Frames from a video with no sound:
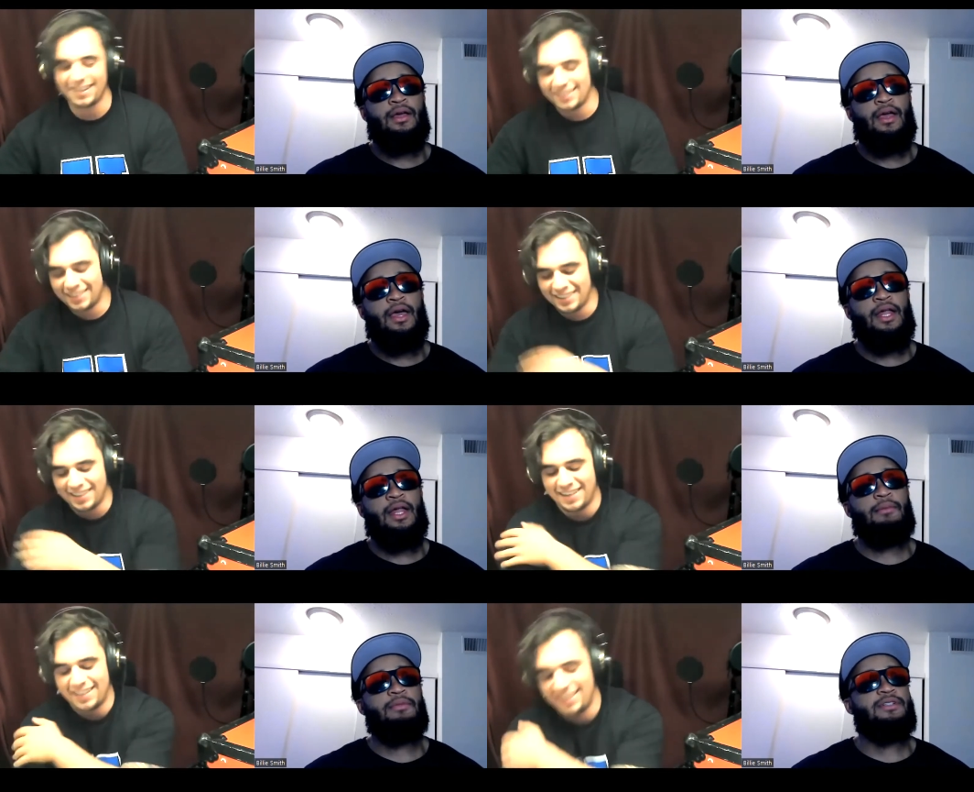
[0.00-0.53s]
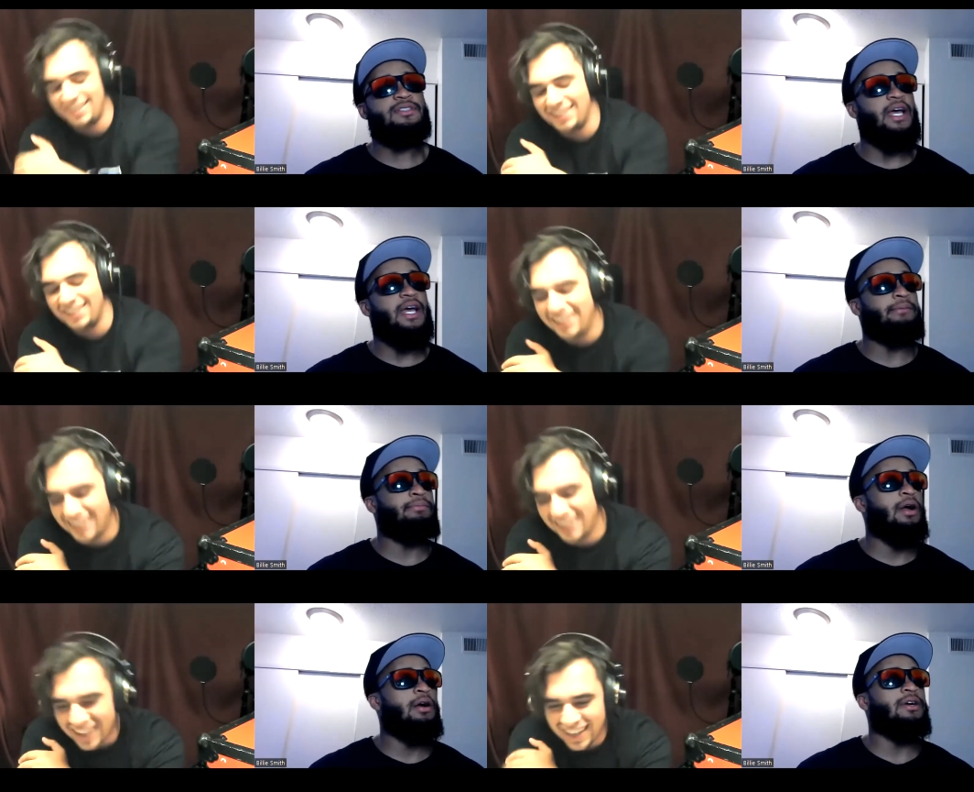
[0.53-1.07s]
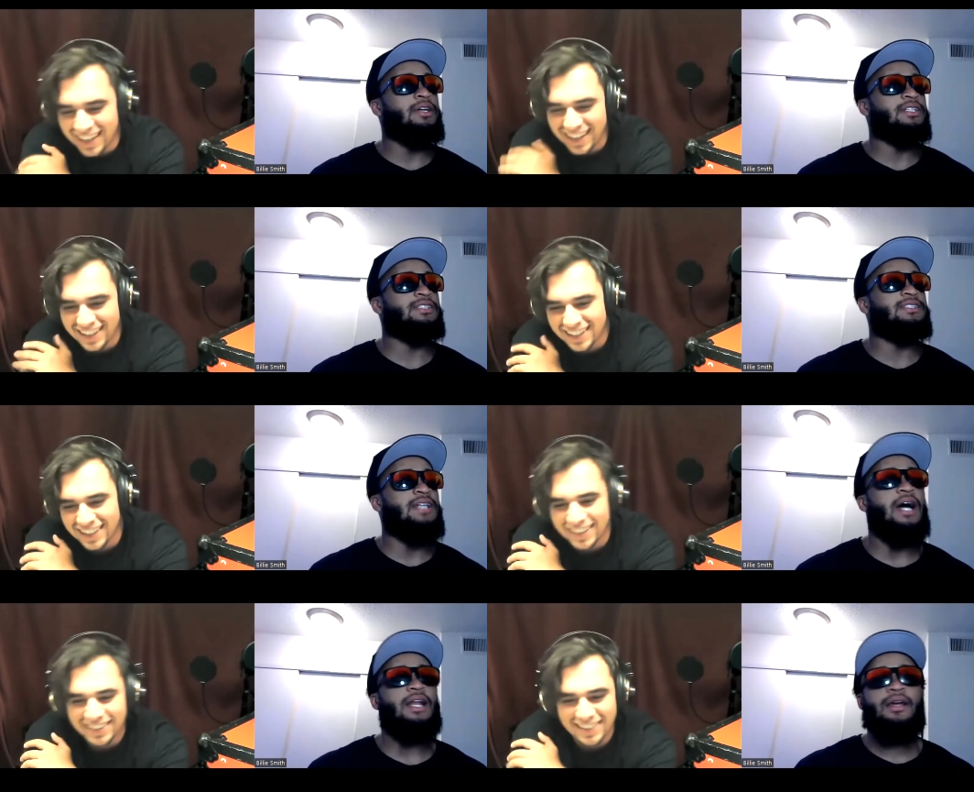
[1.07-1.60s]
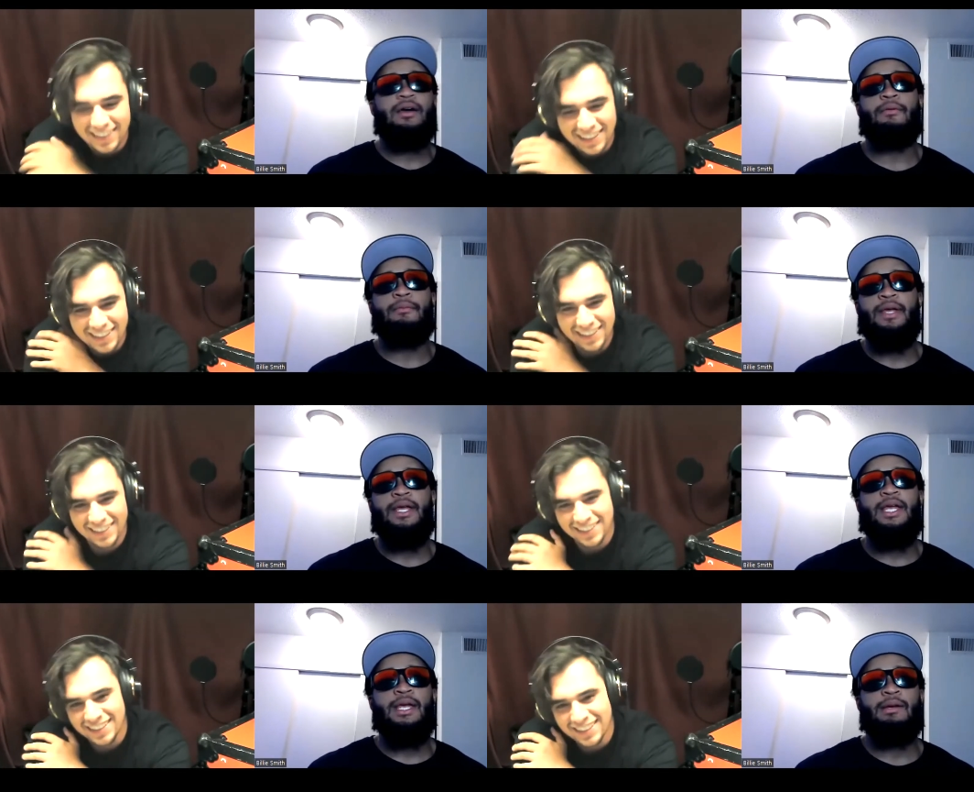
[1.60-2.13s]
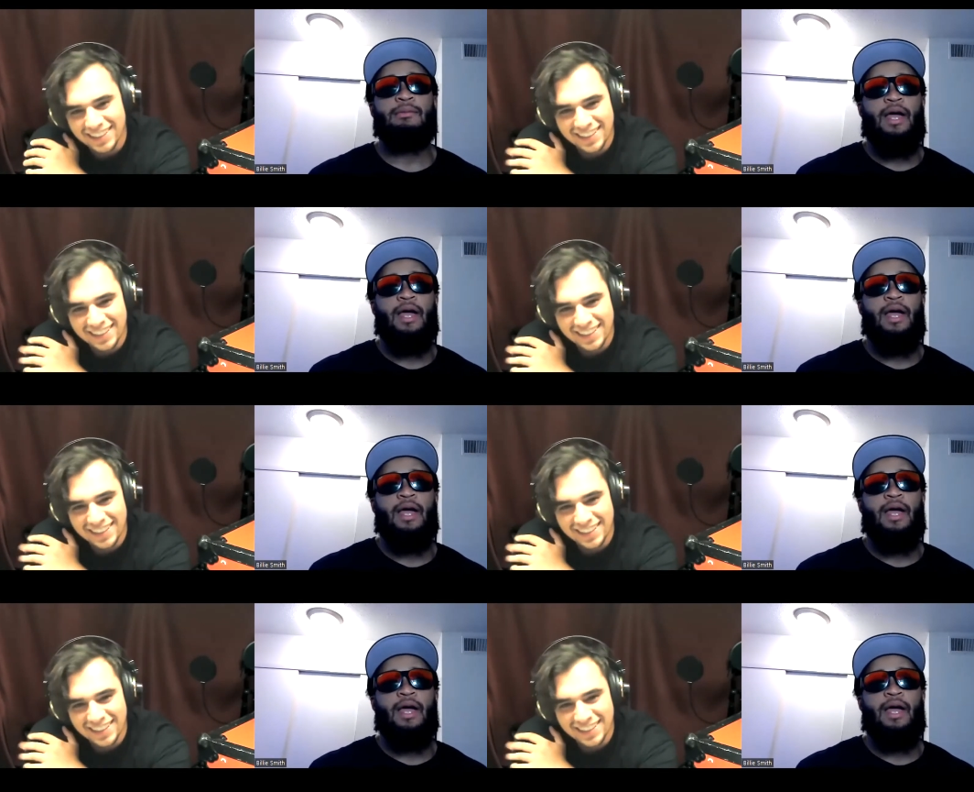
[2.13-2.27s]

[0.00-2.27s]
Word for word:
Speaker 1: yeah. And I'm just like, bro, it's not a meme.